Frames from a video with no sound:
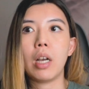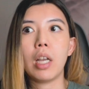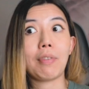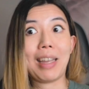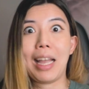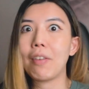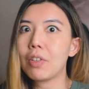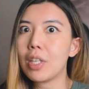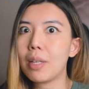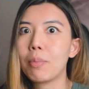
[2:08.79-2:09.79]
if I have
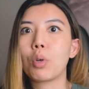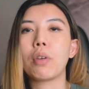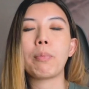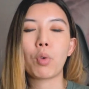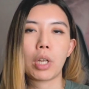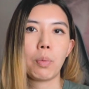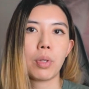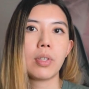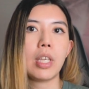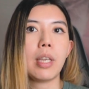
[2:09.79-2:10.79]
a team or if I'm working
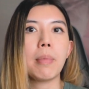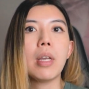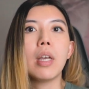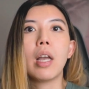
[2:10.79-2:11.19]
with a team.